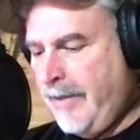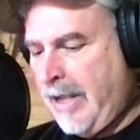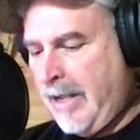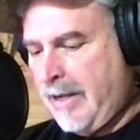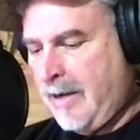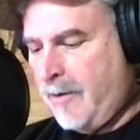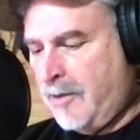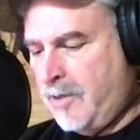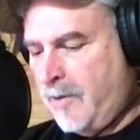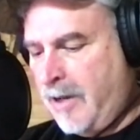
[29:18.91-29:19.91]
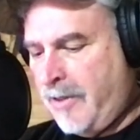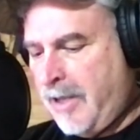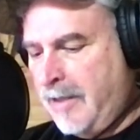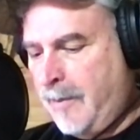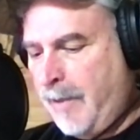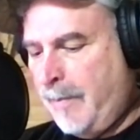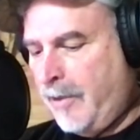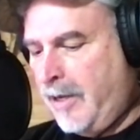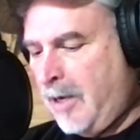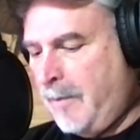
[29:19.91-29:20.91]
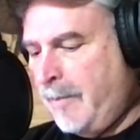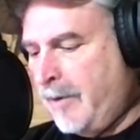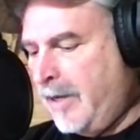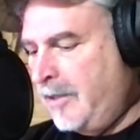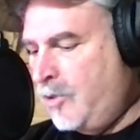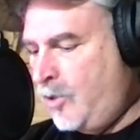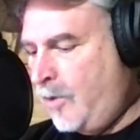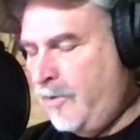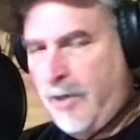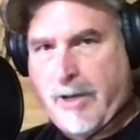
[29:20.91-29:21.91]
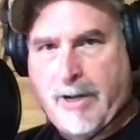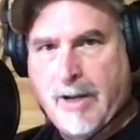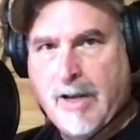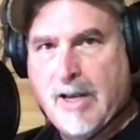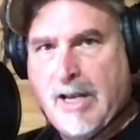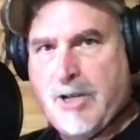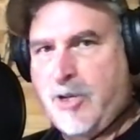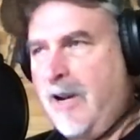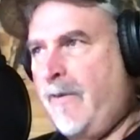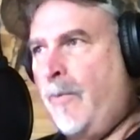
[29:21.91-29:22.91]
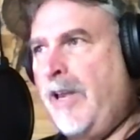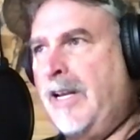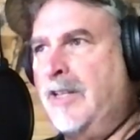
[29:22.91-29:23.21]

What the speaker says: and I also want to thank the people that helped me bring this show to you each and every week.